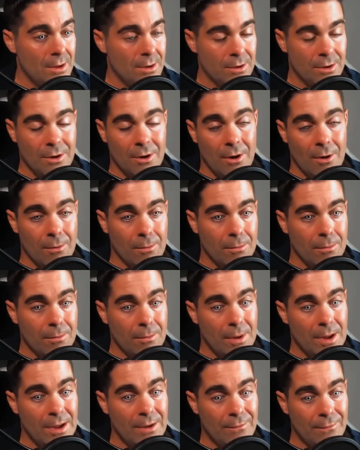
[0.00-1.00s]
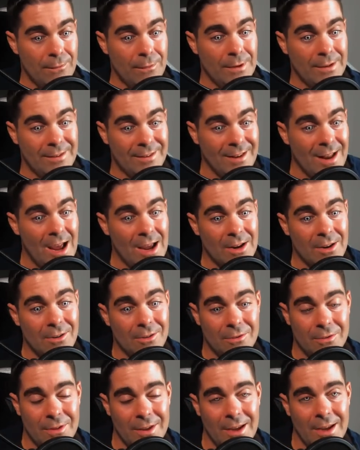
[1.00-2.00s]
You know, if it's not
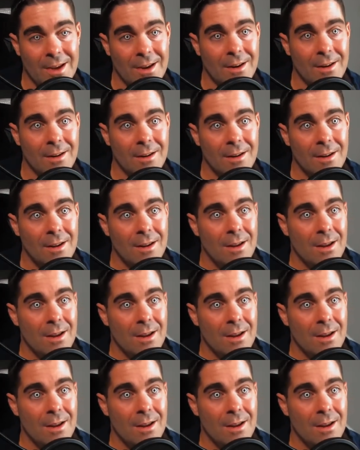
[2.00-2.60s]
your thing